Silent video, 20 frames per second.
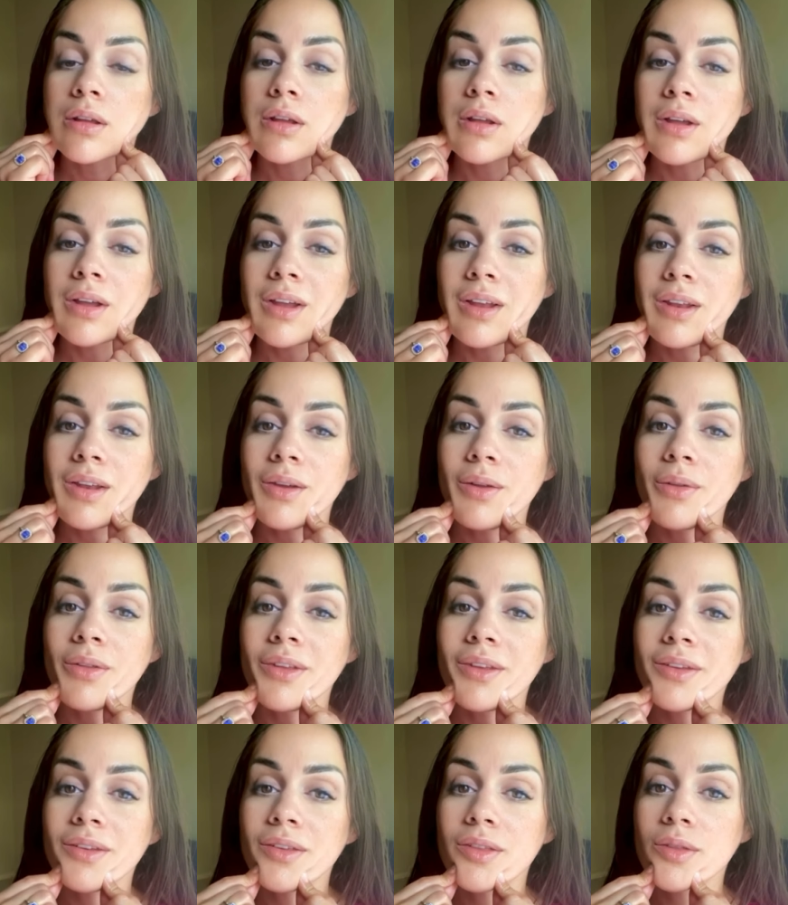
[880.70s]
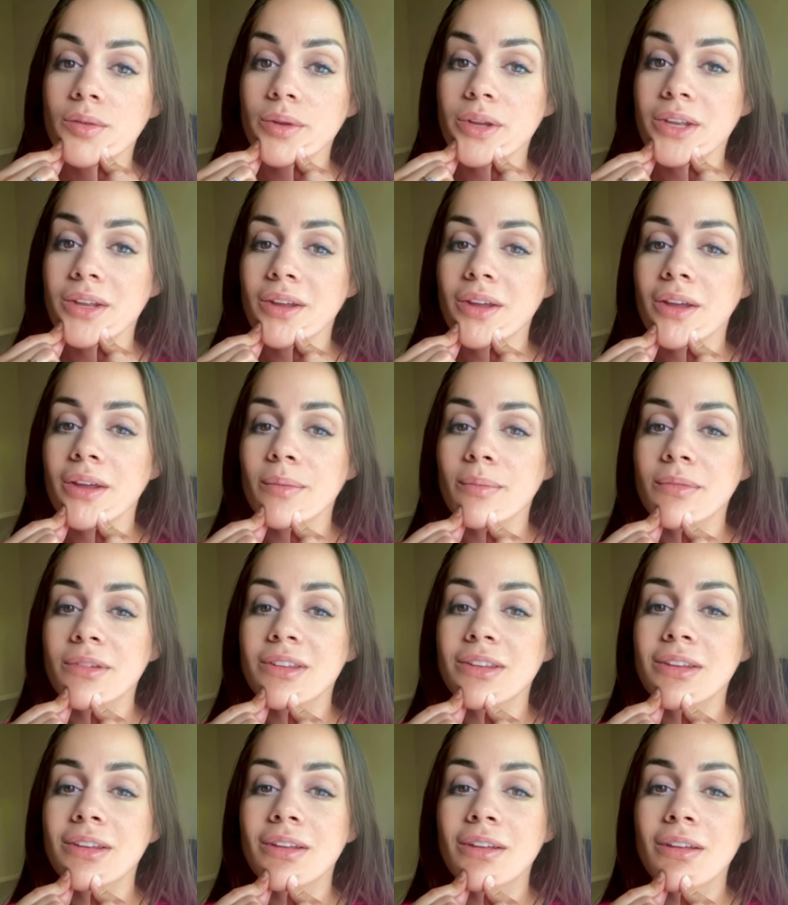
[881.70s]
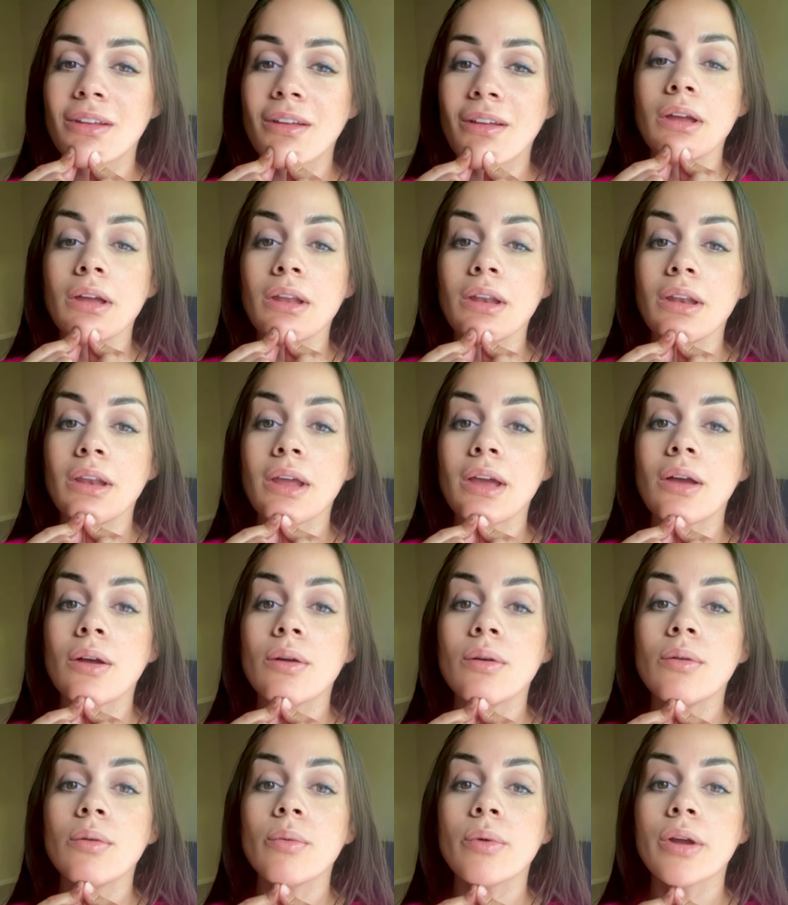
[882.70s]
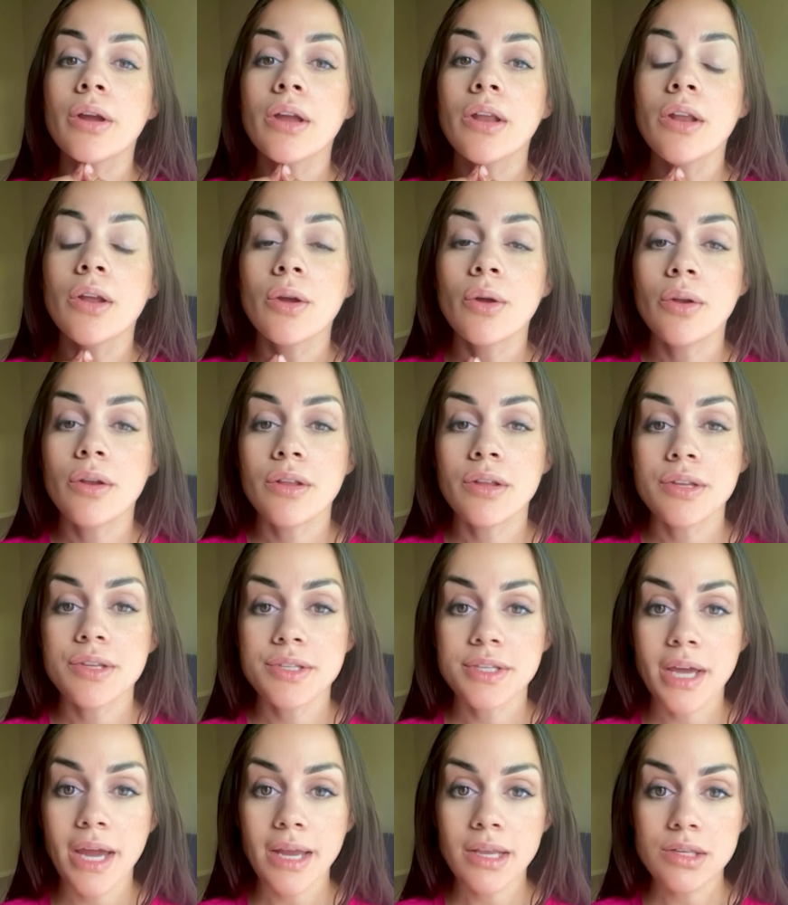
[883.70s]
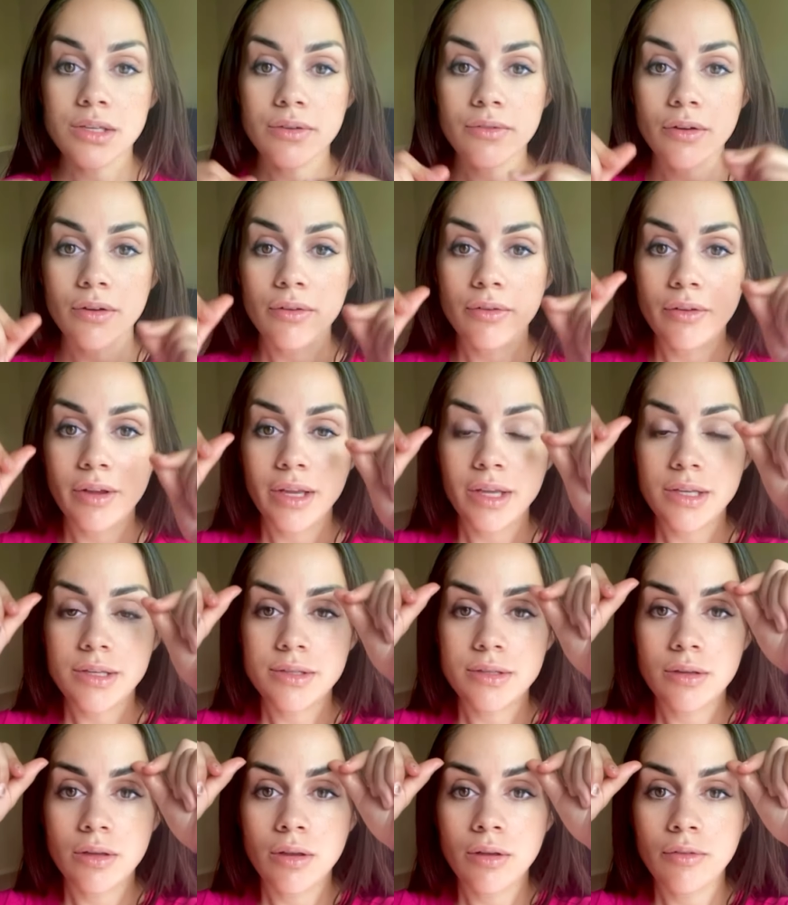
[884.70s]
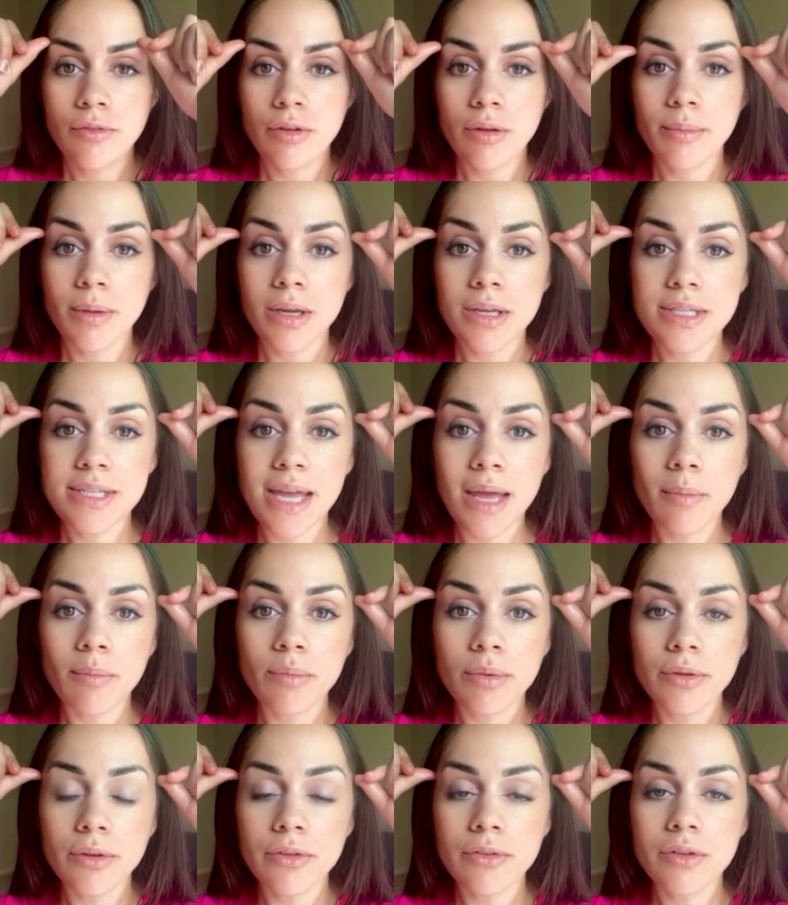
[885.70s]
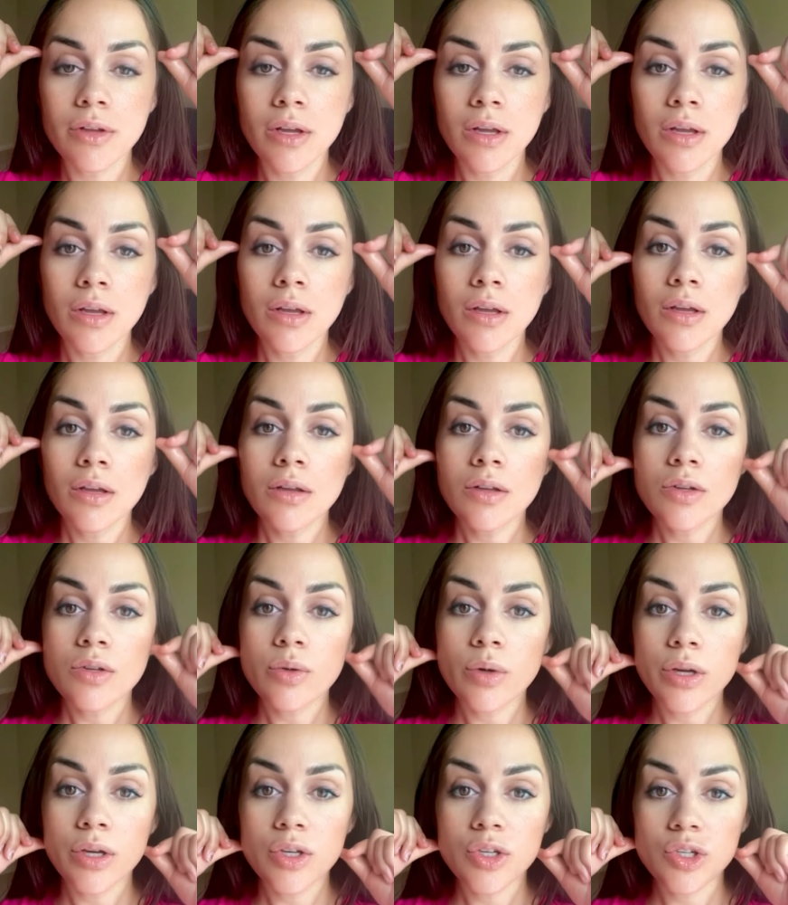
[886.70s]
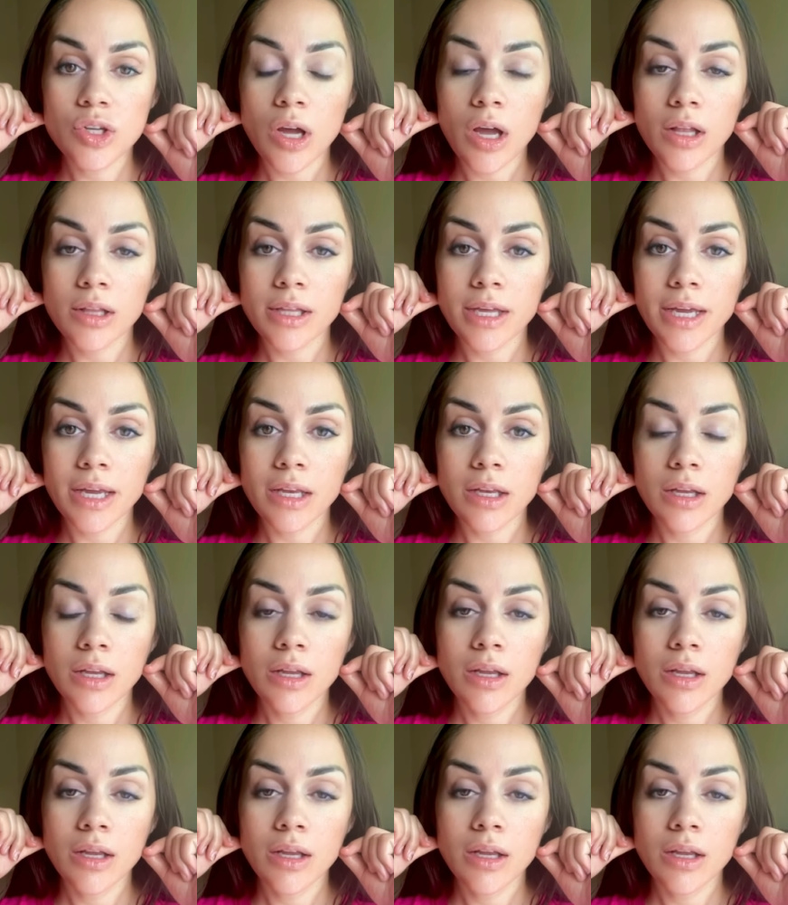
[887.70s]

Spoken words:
And do this 3 times. And now we're going to go to the sides of our face, from our temples to our jawline.